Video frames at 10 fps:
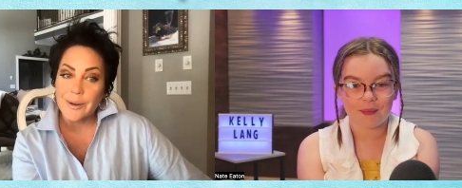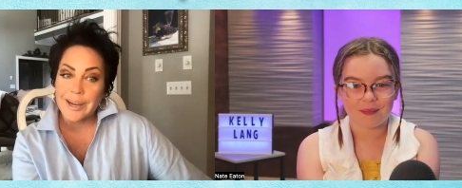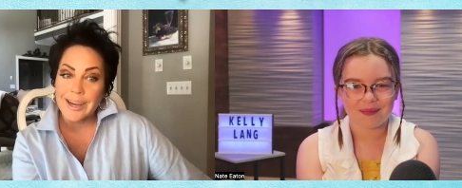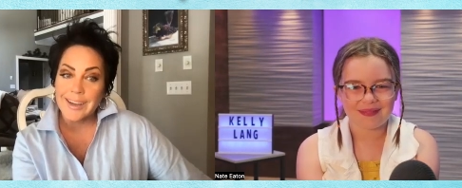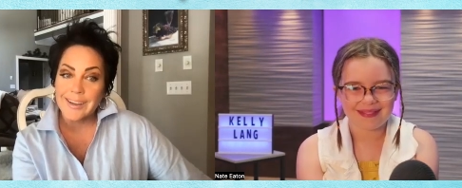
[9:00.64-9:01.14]

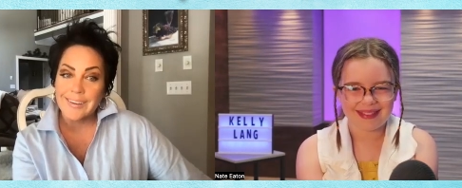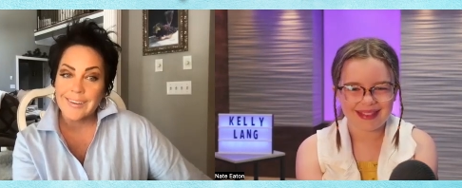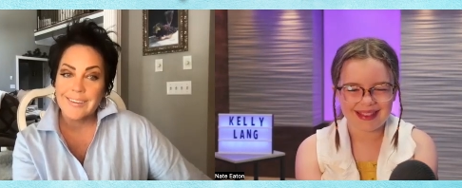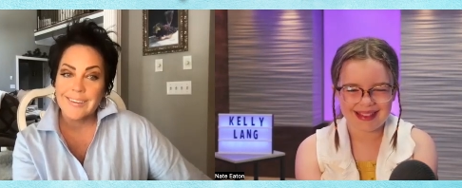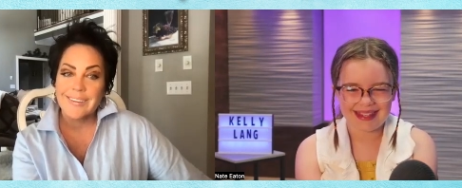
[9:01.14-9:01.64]
Speaker 1: okay?
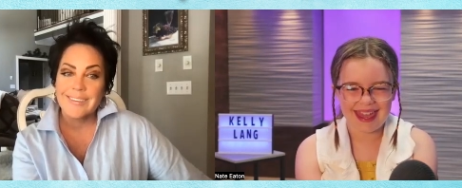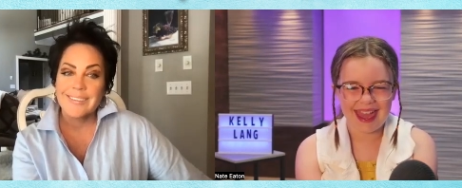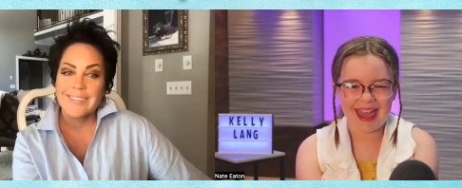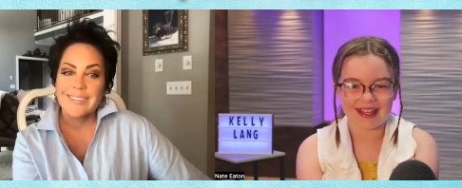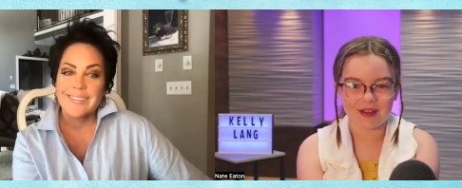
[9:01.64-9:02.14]

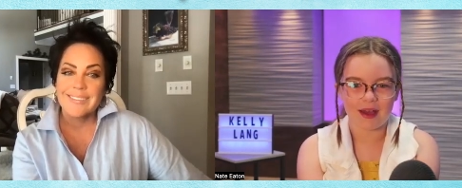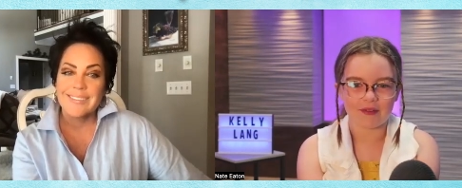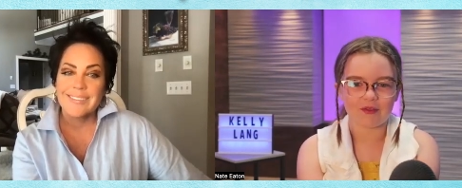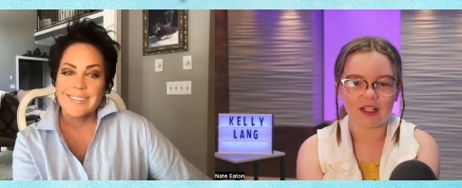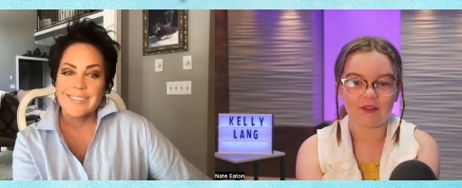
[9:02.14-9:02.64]
Okay, you
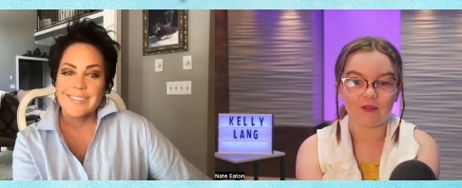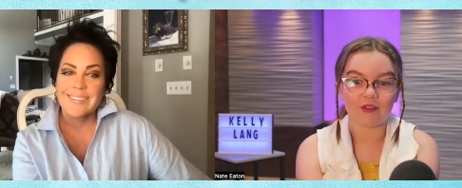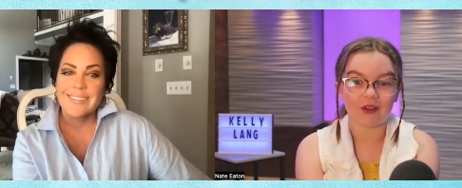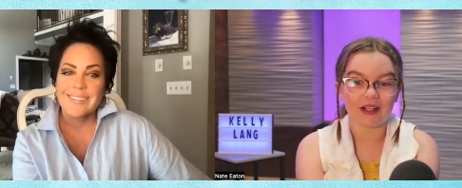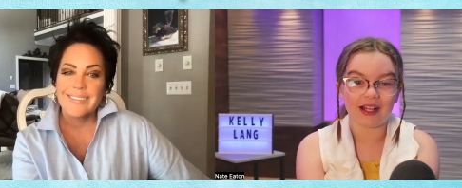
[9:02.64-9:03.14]
have fun in
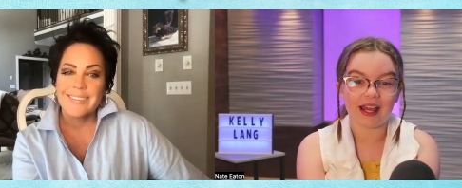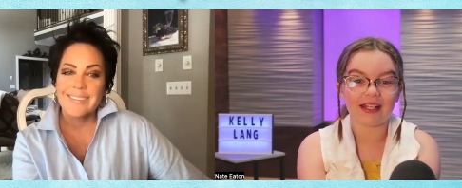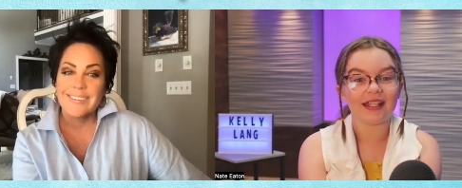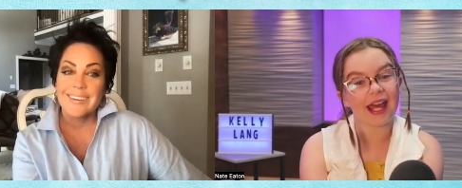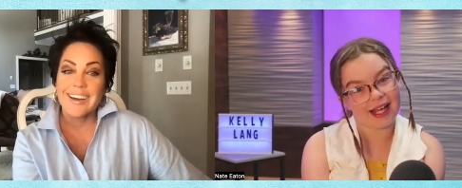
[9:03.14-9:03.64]
Florida
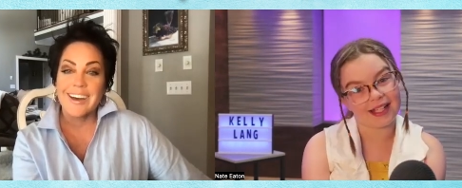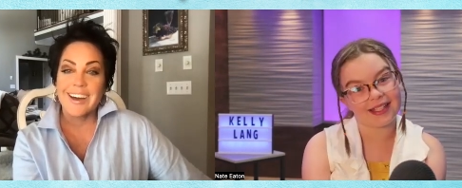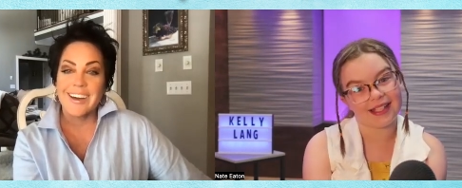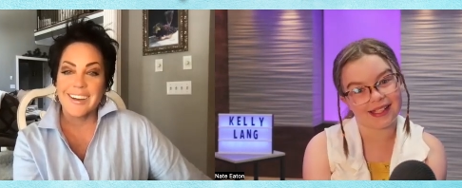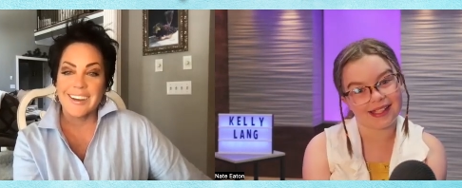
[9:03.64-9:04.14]
and
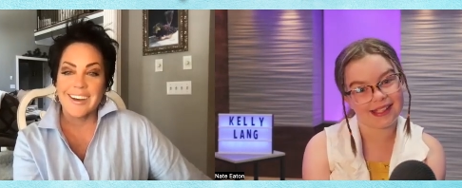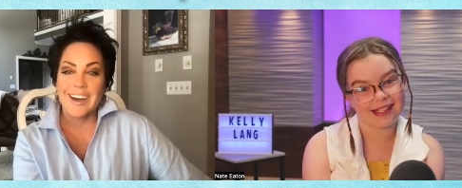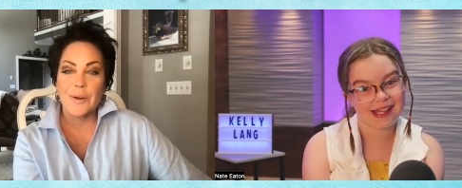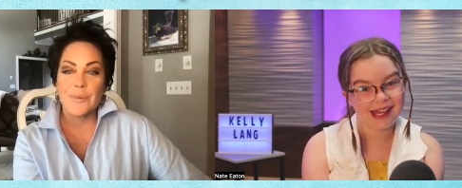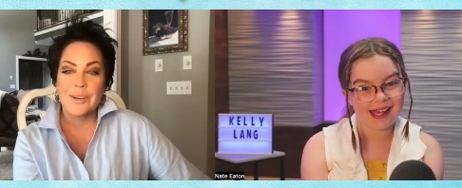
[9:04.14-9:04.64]
Texas.
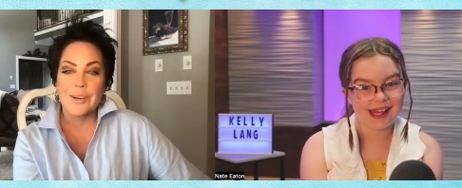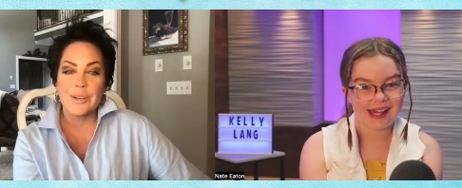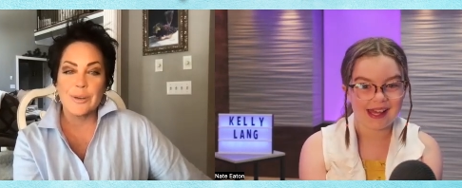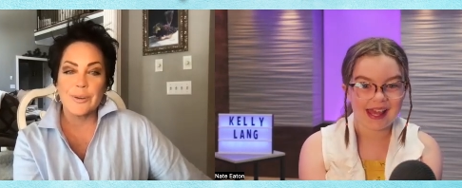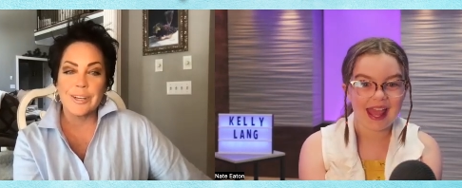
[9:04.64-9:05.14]
I will.
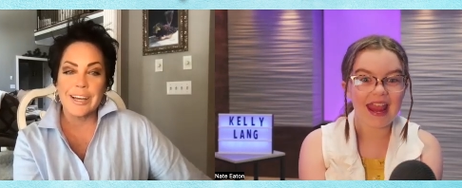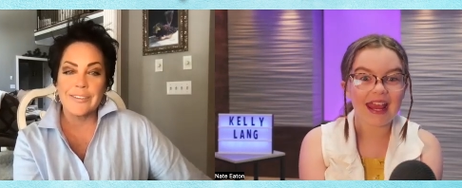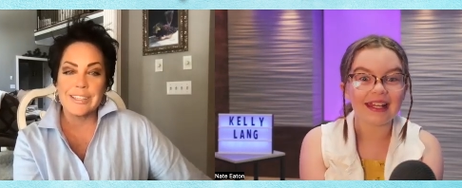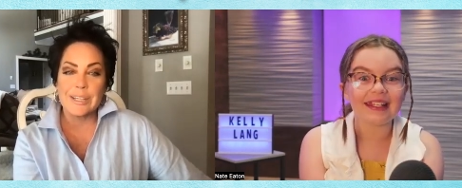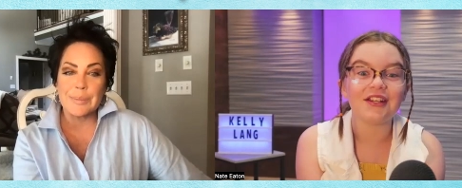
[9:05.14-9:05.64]
You
Speaker 2: are
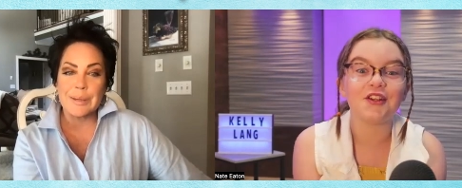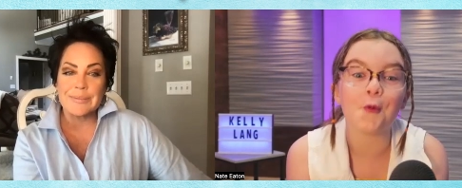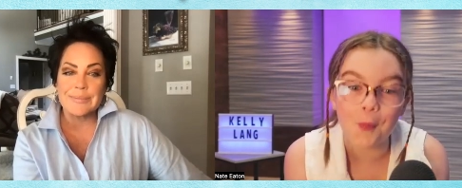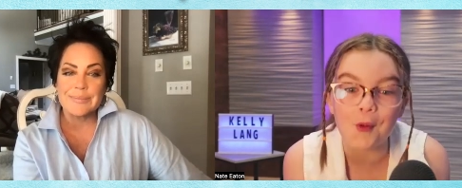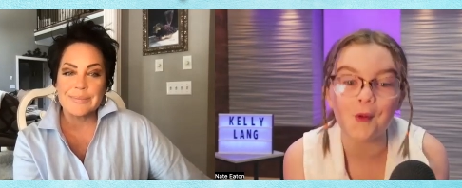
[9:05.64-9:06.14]
loved. Jump in
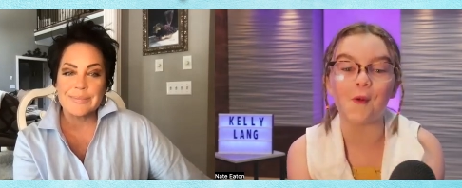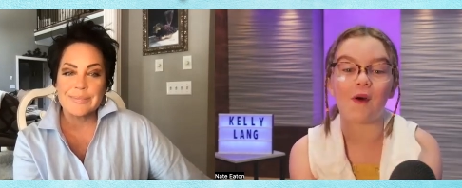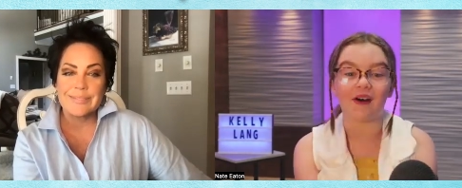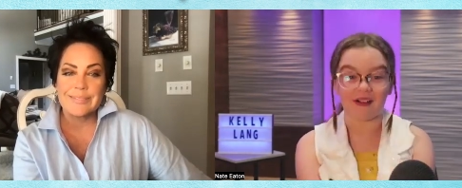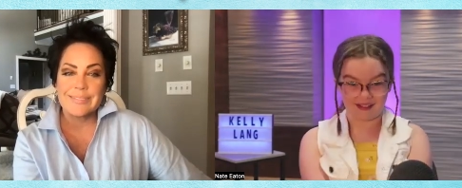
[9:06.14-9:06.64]
your
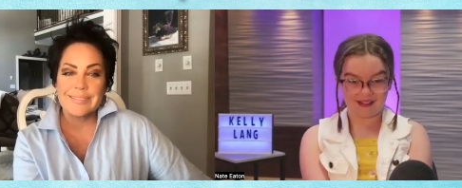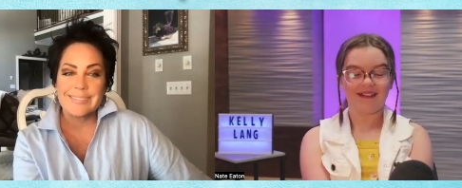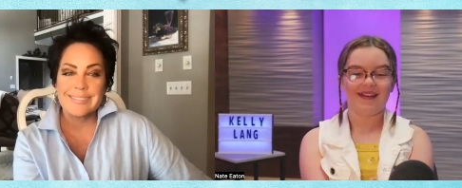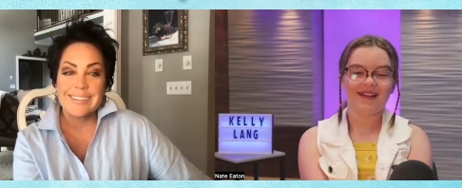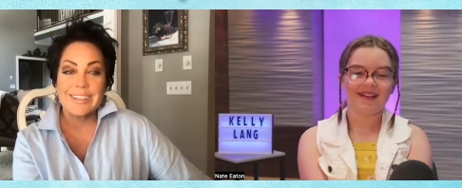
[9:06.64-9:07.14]
pool.
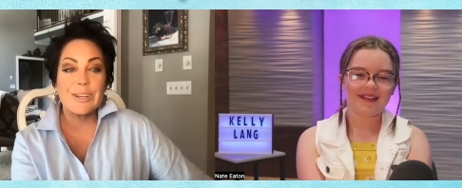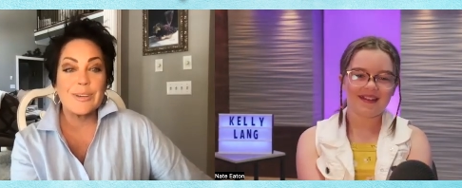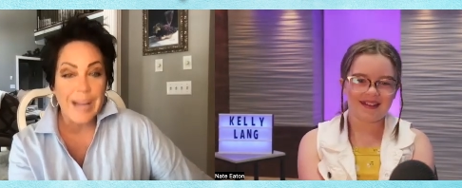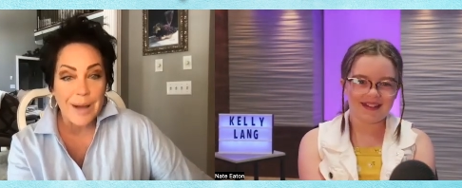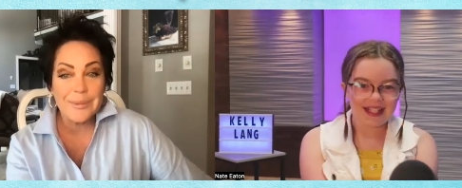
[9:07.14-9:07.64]

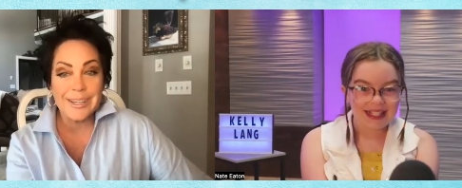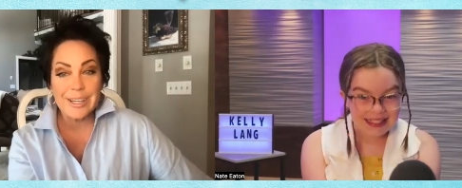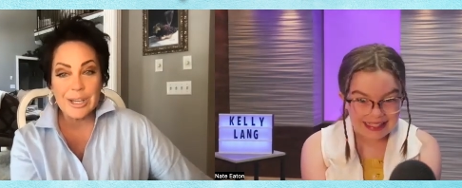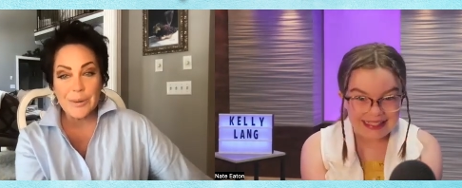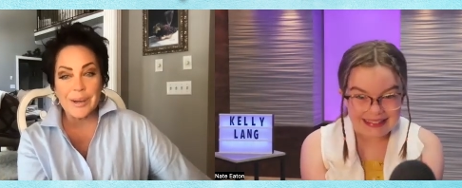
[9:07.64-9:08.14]
You, I'm
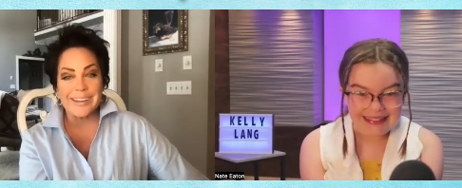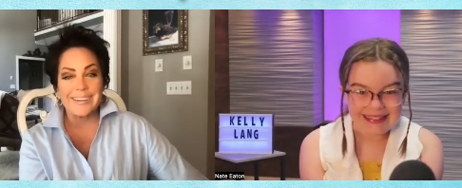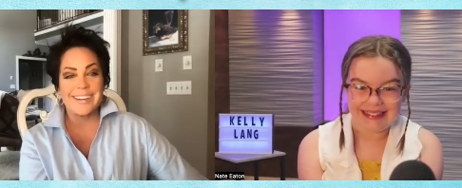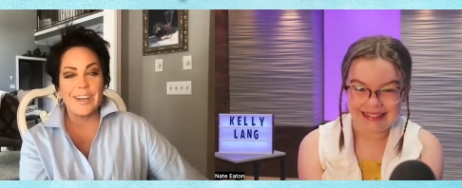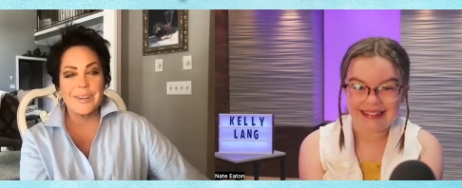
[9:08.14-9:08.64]
gonna do it.
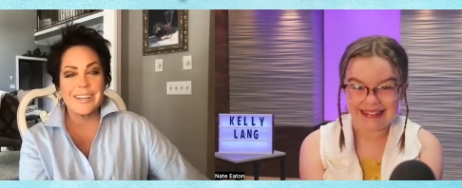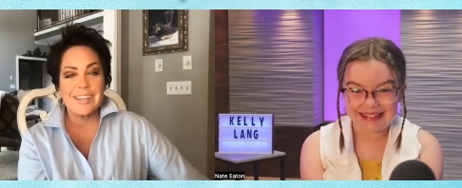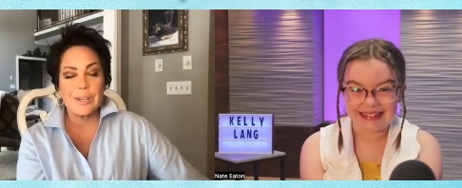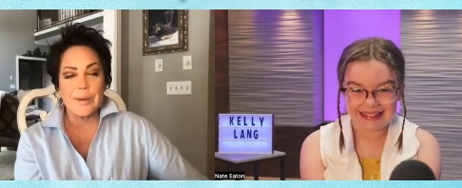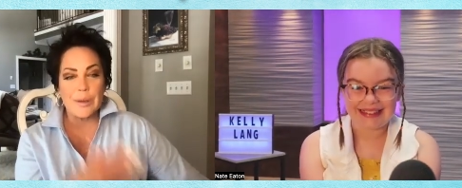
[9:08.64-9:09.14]
I'm
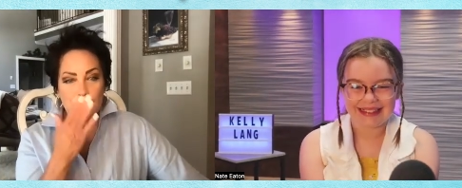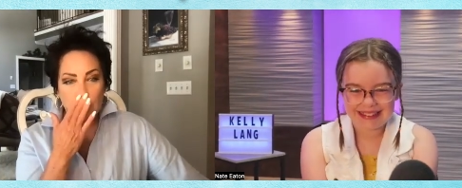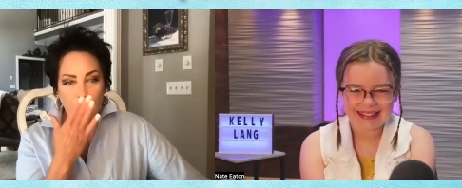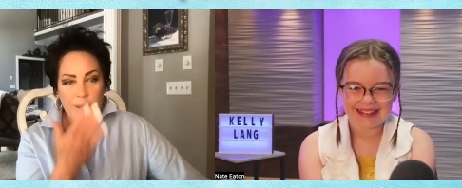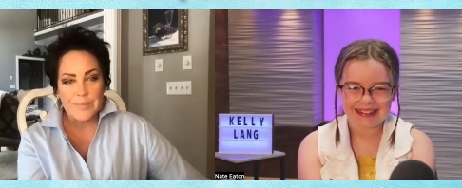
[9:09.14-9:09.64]
gonna do it.
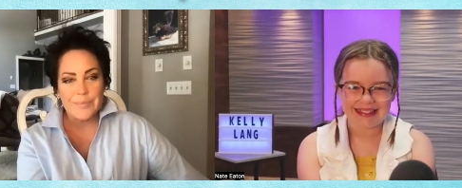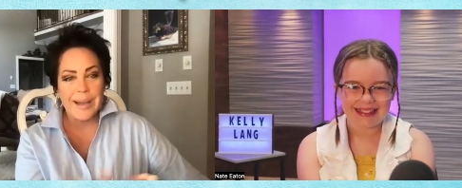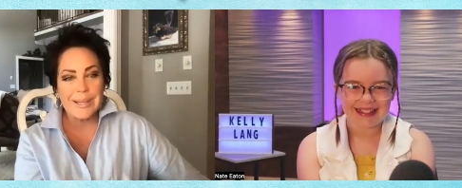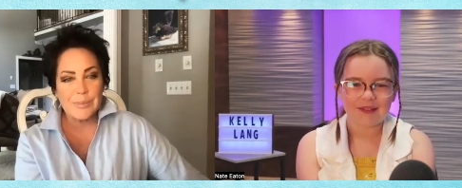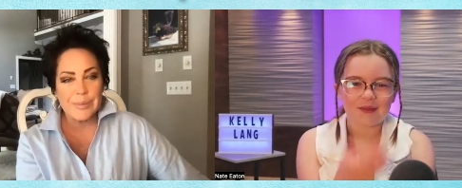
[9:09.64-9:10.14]

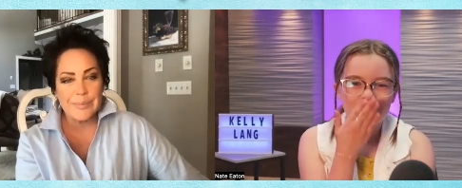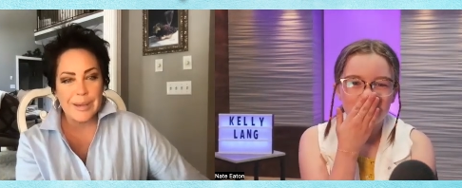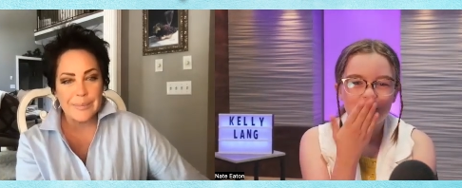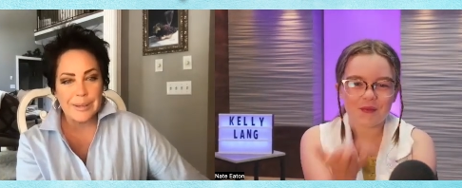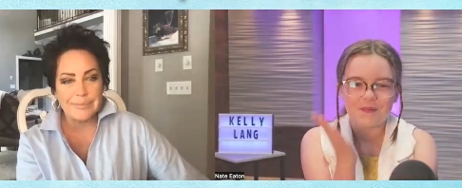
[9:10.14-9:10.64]
Bye, sweet
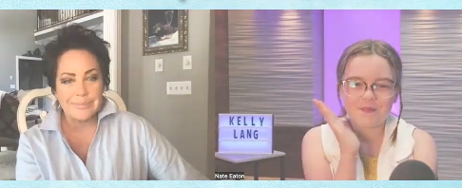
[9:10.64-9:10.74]
baby.